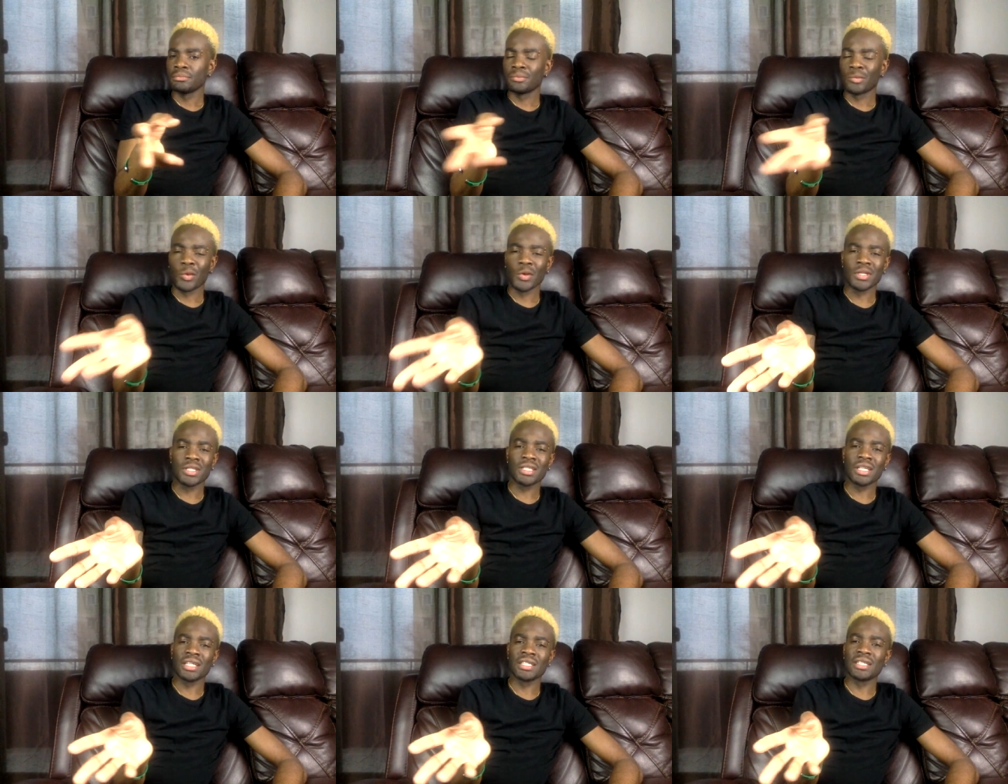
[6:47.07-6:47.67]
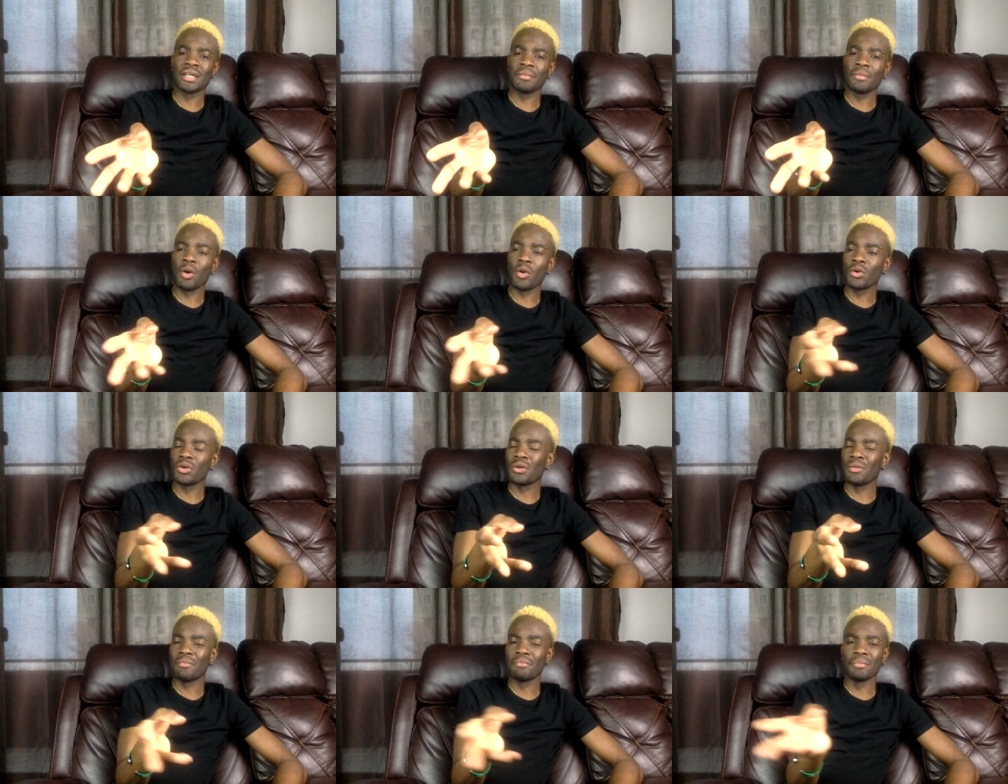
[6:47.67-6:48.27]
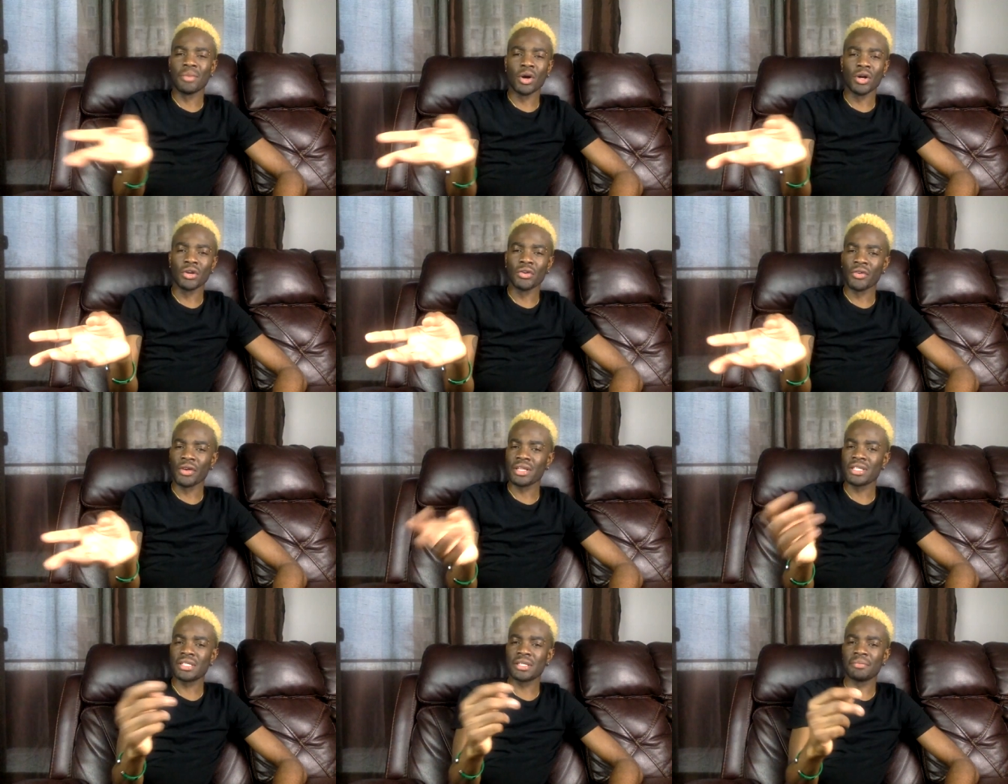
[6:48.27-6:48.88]
questions about the bun
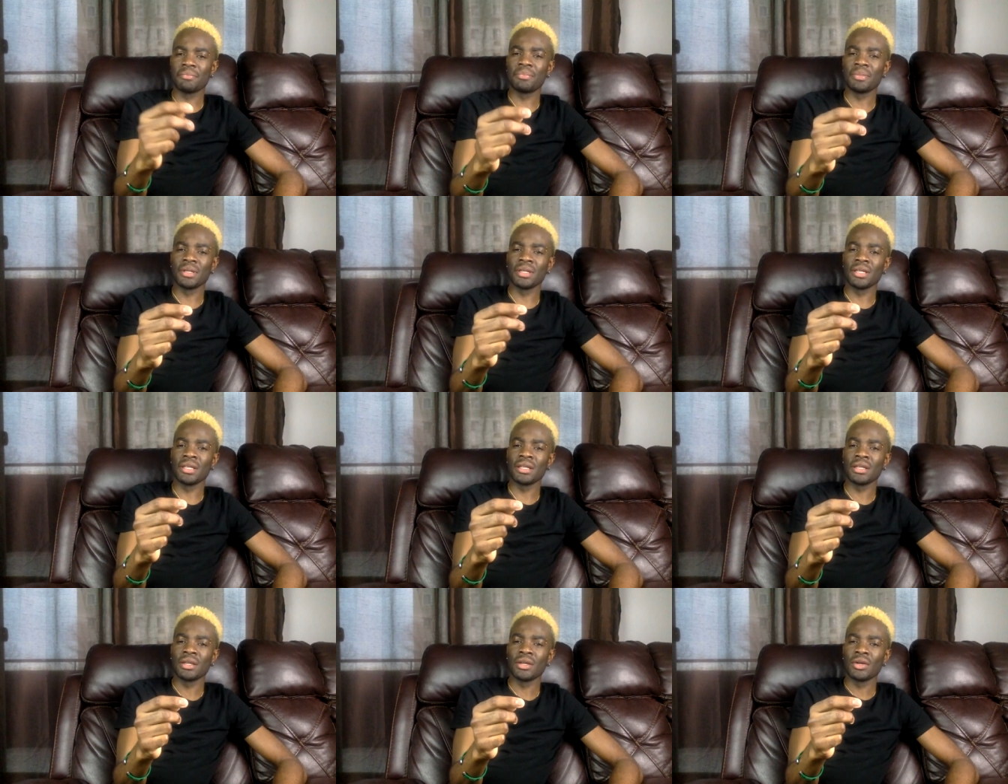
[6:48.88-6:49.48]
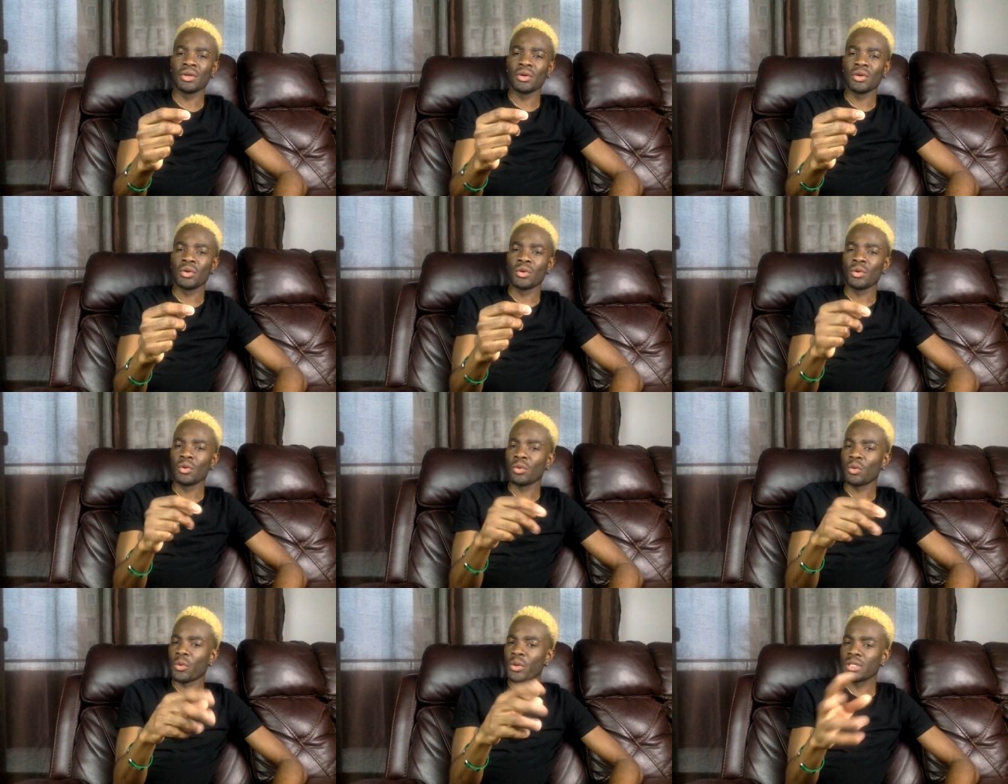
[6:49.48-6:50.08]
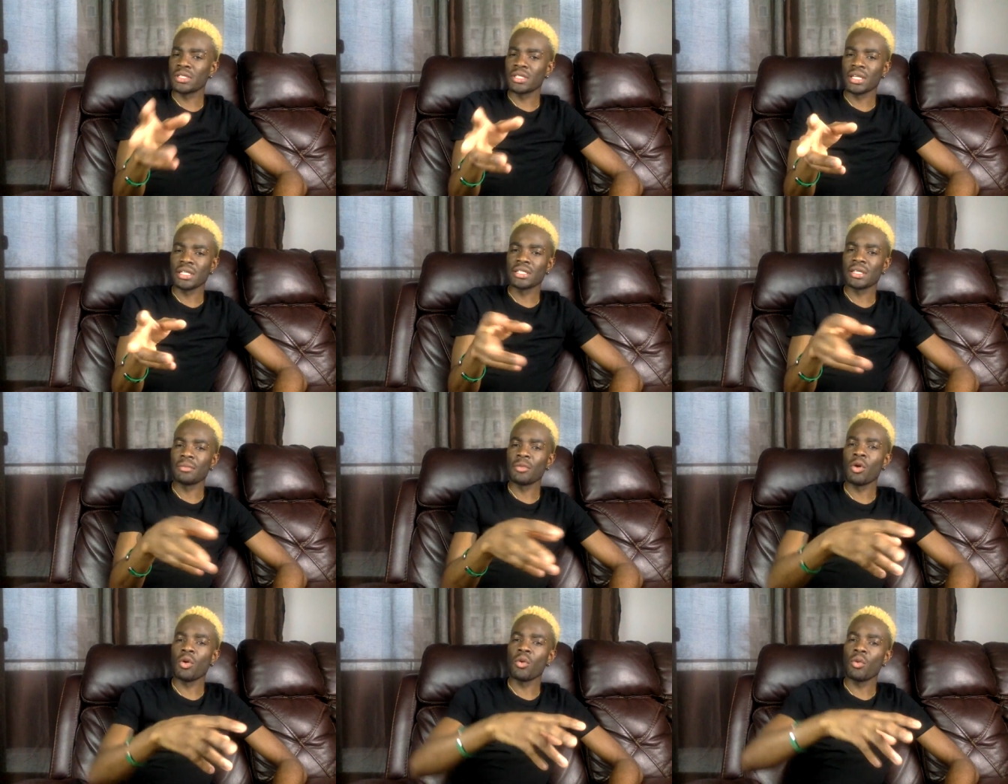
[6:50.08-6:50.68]
recipe, questions
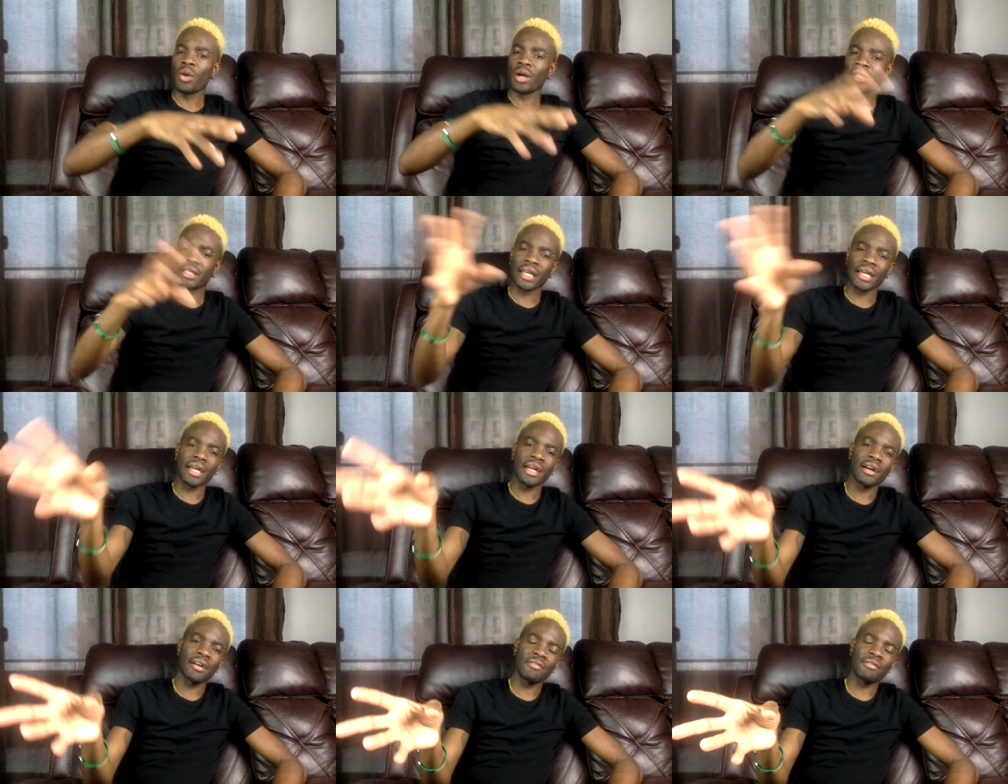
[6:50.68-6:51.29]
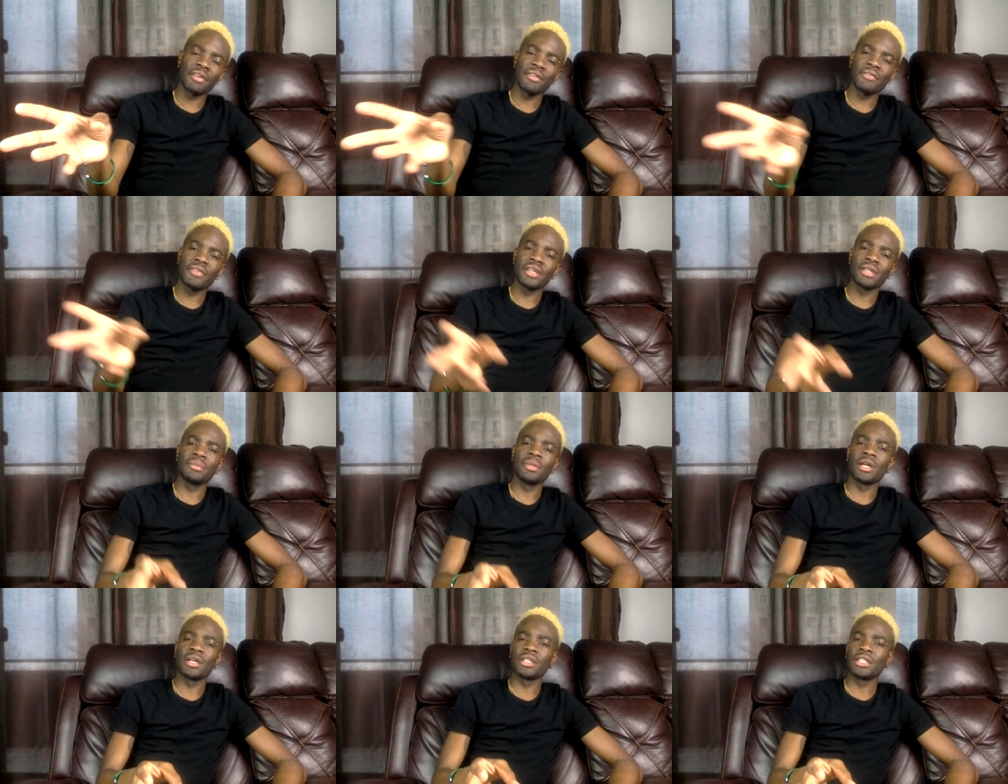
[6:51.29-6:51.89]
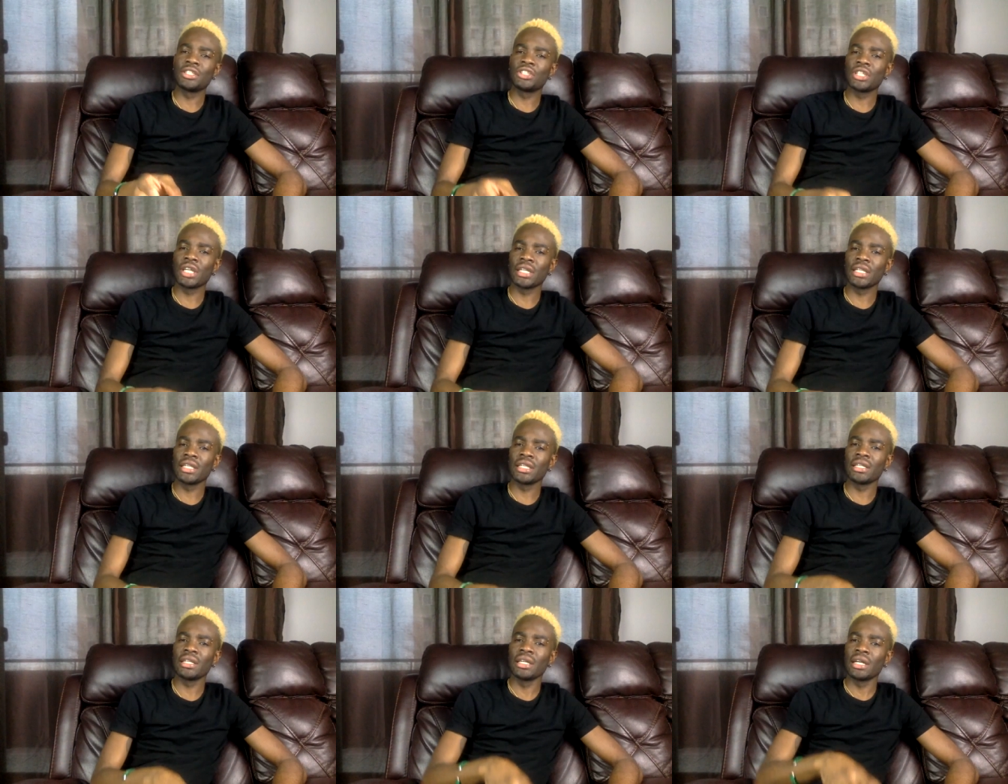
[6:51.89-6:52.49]
about what I have available on the
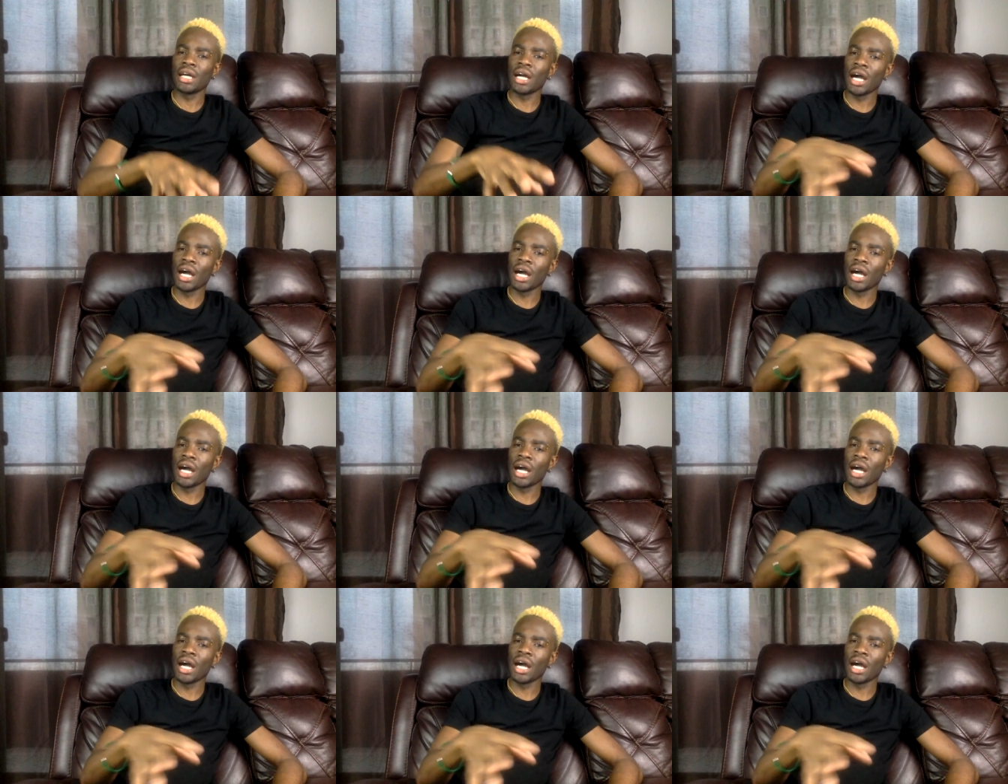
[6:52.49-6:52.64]
channel.